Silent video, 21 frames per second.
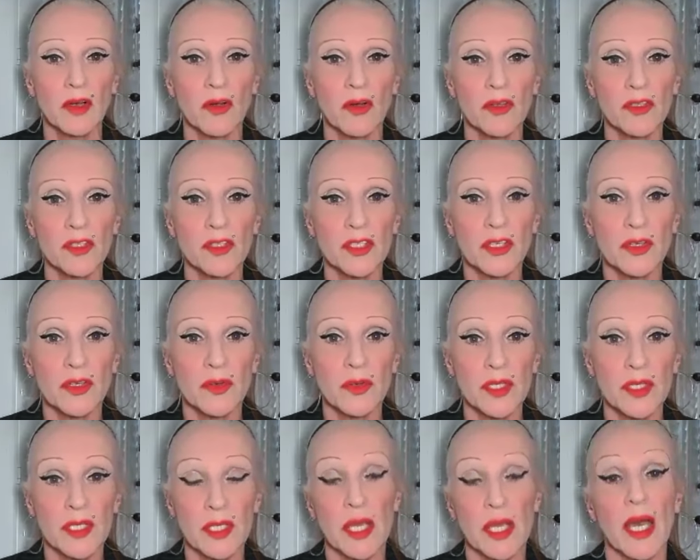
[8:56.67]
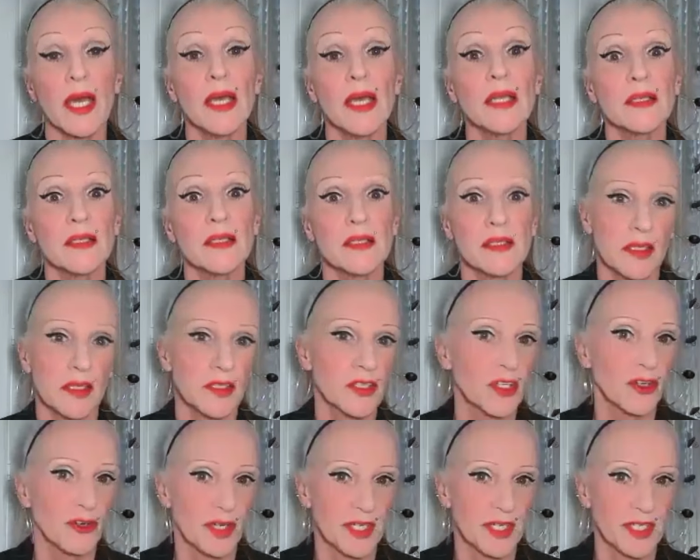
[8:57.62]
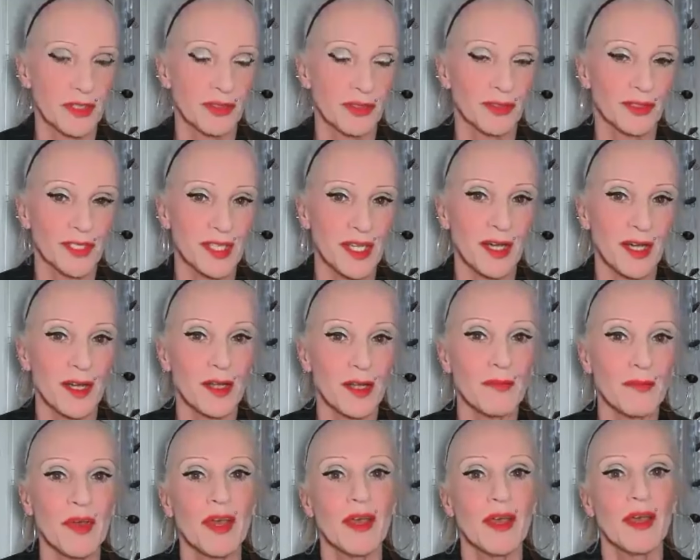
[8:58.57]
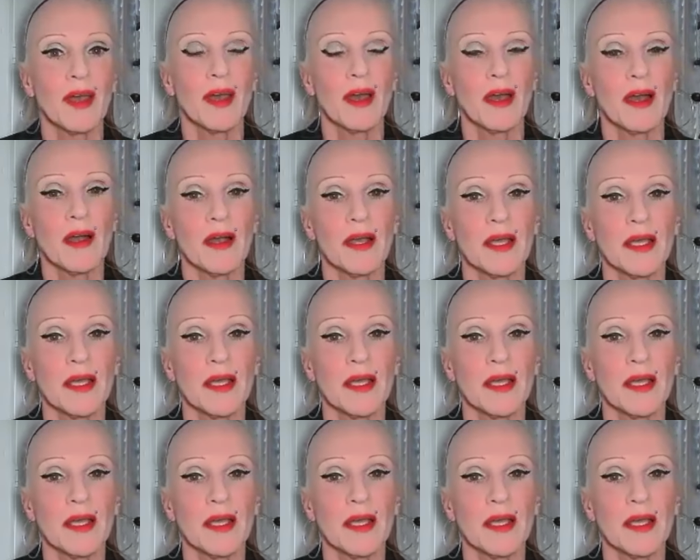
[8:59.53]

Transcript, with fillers: continuity and at such a critical time uh,